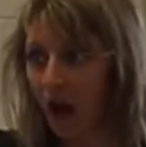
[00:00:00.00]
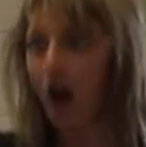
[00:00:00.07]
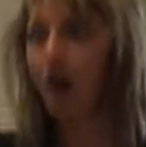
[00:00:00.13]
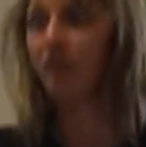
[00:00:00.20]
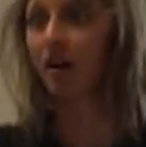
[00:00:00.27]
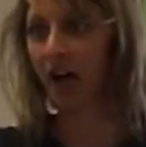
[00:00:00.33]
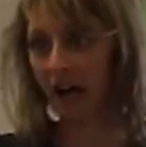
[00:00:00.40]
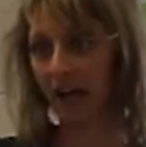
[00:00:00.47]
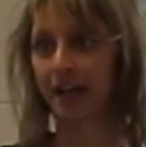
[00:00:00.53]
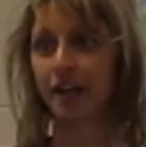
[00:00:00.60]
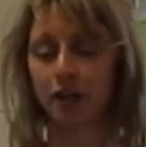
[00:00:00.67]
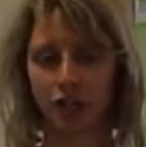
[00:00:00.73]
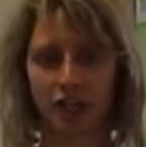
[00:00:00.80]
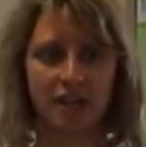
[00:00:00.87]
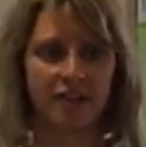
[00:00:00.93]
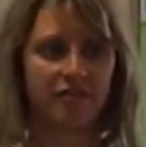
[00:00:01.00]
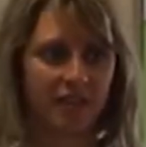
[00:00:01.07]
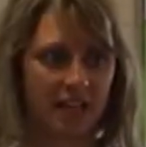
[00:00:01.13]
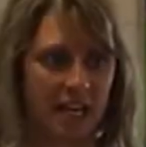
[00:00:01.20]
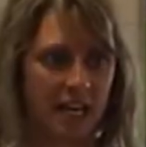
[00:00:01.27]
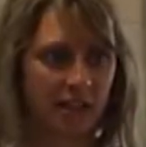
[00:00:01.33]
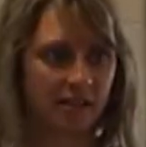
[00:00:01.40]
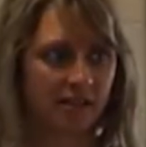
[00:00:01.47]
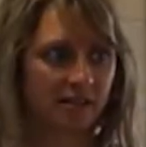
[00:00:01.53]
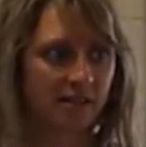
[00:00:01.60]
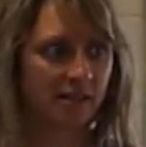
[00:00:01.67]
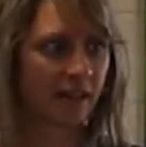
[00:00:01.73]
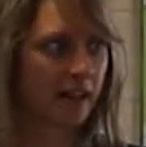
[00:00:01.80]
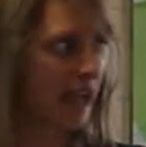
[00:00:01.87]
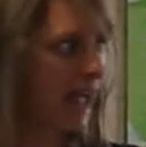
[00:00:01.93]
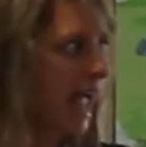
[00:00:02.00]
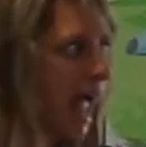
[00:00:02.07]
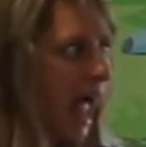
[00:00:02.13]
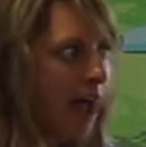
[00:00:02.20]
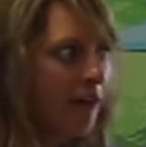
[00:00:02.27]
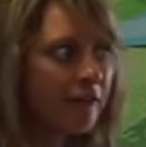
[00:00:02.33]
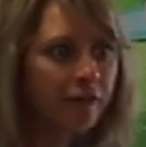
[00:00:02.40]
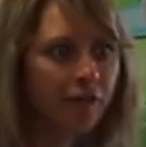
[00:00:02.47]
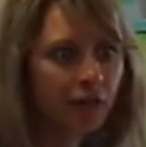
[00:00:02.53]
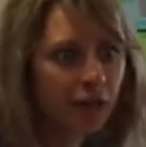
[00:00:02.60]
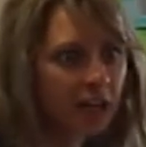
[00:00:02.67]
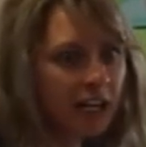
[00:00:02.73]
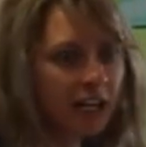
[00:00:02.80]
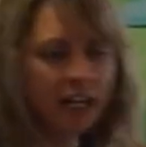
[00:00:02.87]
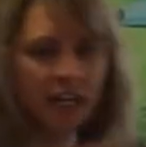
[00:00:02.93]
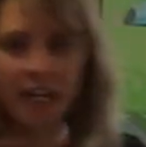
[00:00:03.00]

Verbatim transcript: of a hierarchy of needs. Every